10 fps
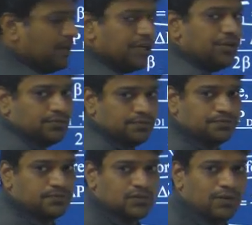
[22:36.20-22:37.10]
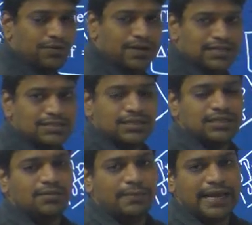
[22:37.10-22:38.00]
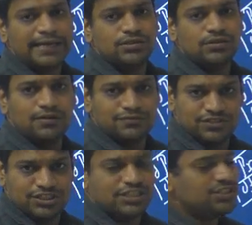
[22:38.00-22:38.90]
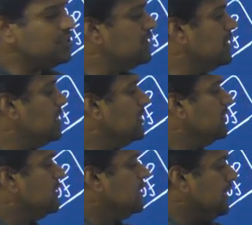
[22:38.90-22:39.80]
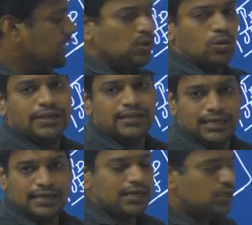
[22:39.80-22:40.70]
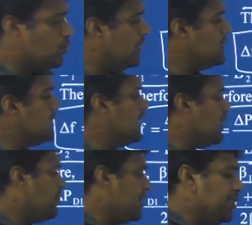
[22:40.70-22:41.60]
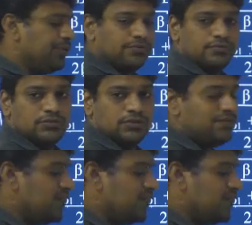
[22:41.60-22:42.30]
PD2. Okay, we are considering the magnitude of change in load in area 2 is delta PD2. So